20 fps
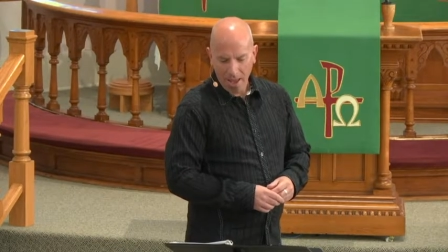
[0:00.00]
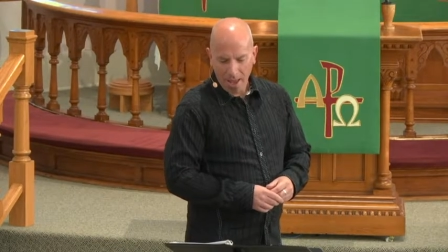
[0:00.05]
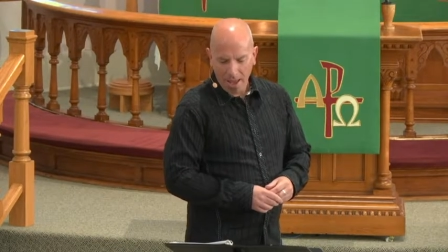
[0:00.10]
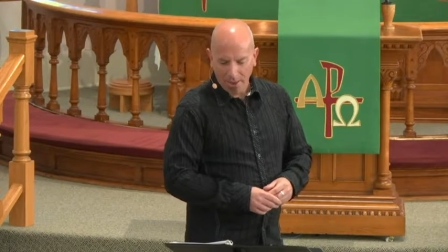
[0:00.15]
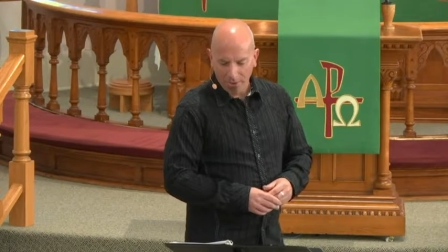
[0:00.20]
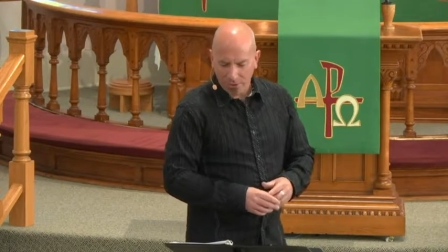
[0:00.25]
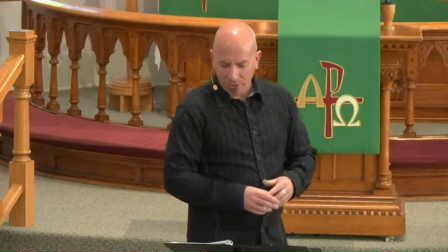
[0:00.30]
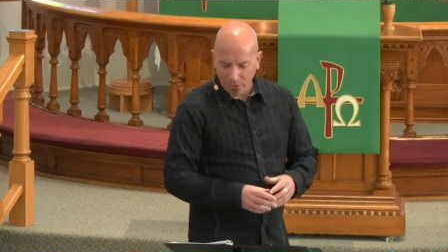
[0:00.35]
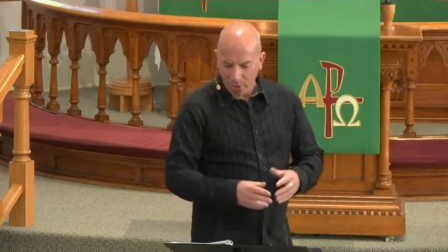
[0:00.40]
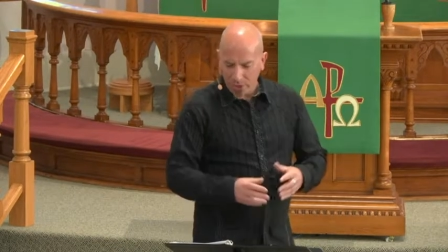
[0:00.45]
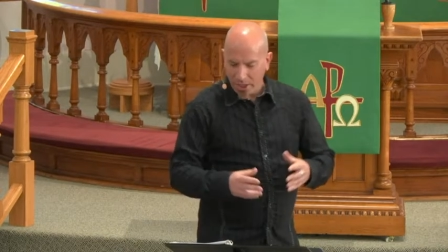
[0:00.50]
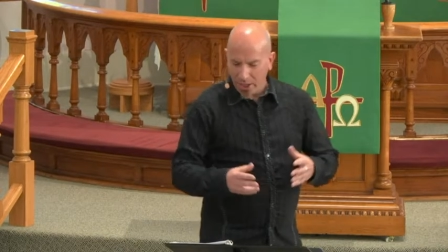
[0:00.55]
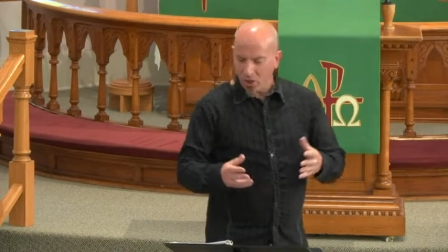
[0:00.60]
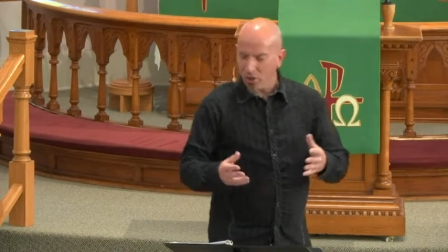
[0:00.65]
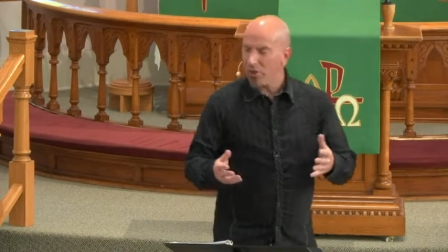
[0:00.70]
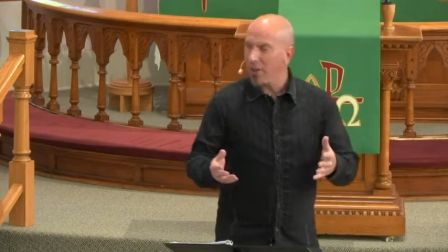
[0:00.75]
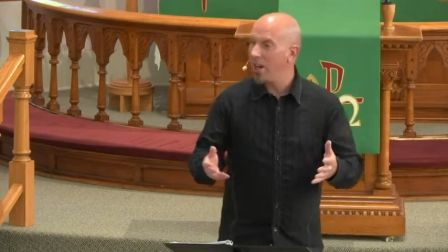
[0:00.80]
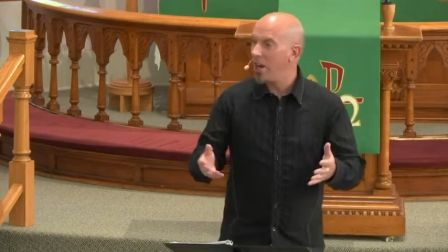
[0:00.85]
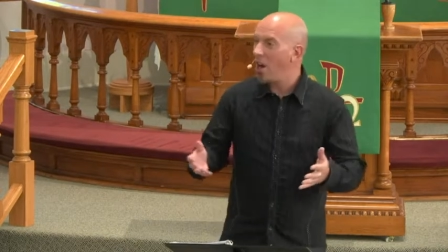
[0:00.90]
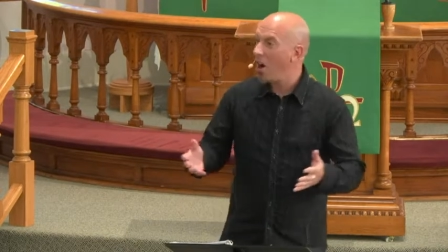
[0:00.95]
And so
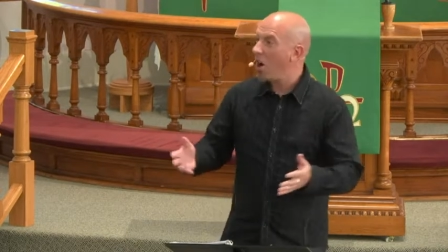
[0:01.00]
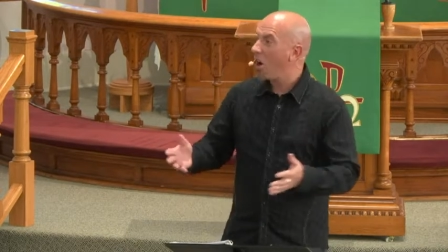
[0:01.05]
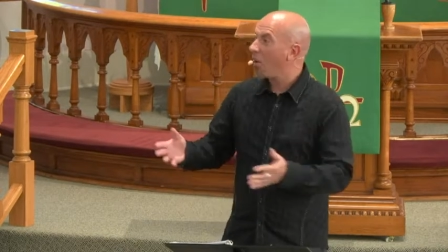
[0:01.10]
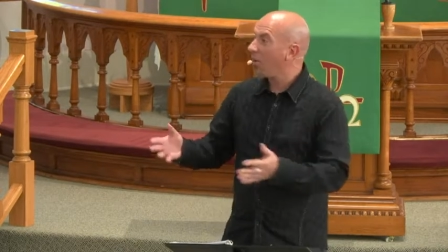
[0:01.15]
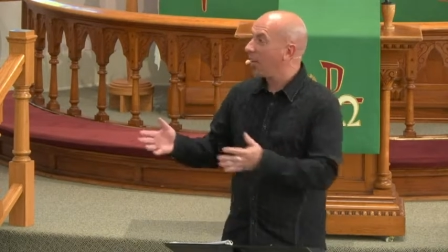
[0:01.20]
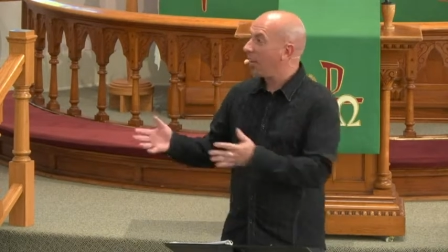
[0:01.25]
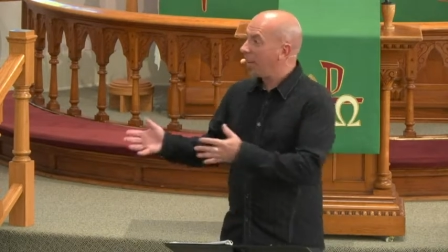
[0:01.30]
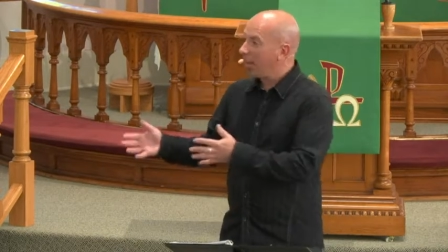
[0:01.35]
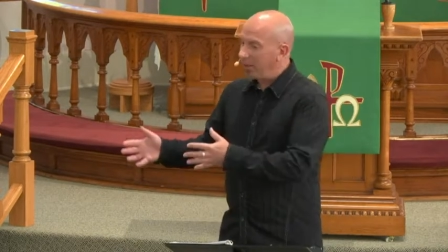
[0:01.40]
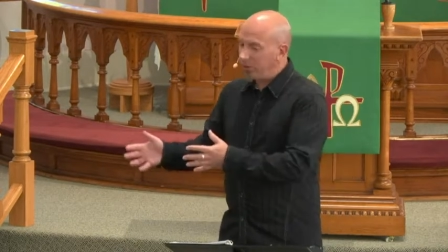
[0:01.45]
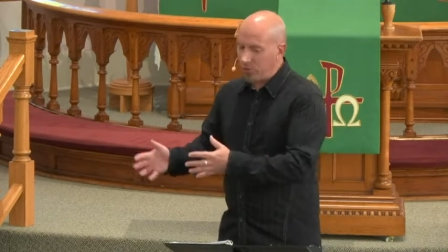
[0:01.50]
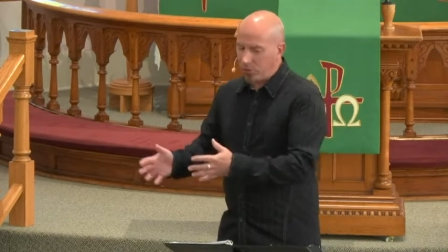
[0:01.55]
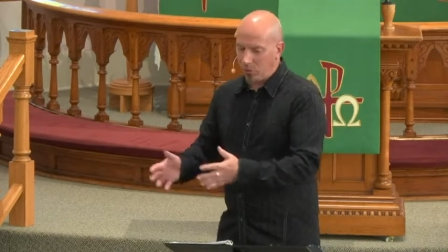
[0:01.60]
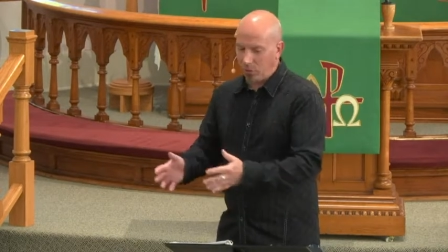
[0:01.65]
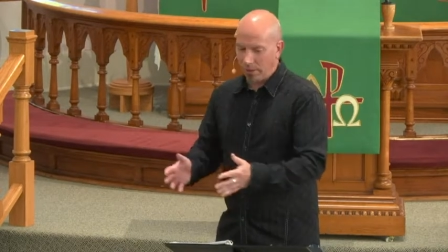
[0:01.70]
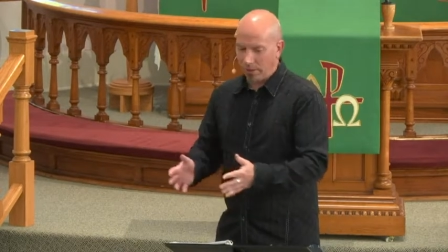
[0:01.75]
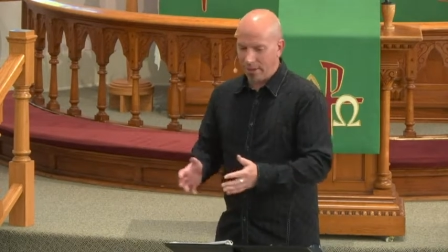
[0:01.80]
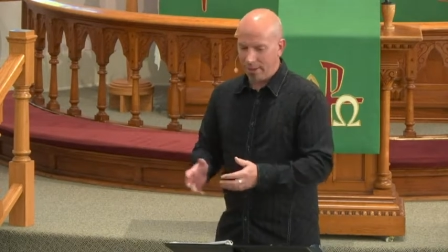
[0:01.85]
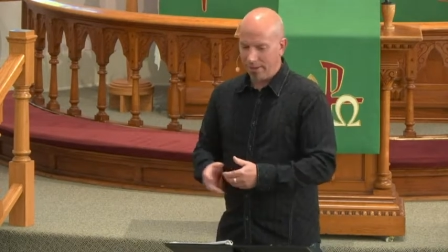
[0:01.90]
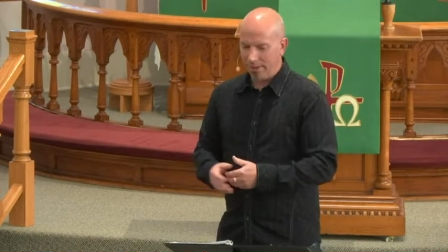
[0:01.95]
here they are, the
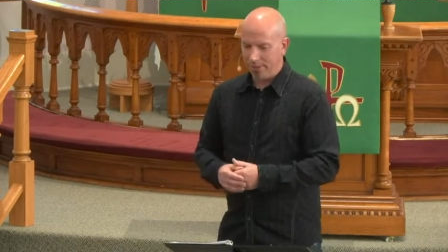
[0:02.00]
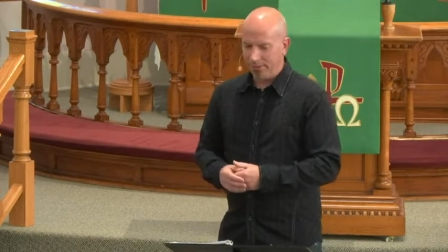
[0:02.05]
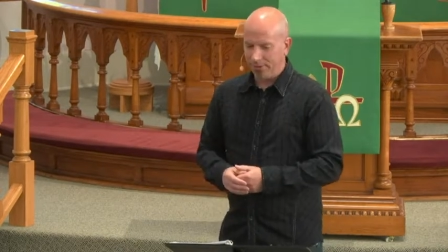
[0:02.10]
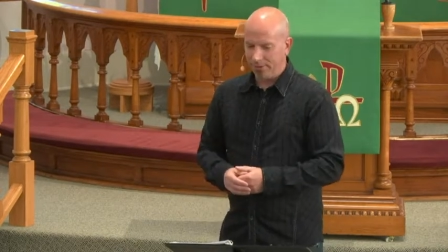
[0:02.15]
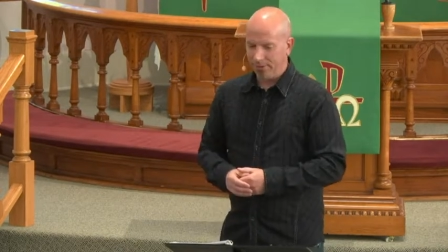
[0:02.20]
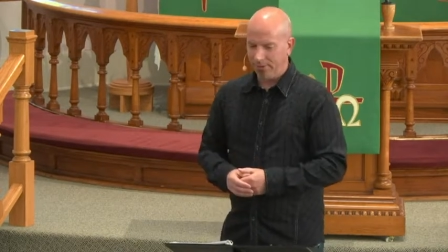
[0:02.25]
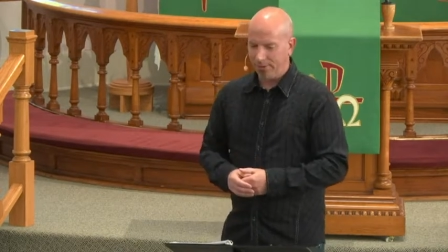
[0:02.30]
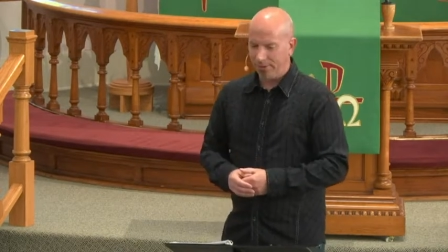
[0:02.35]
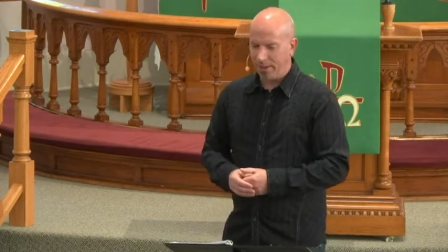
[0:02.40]
Israelites.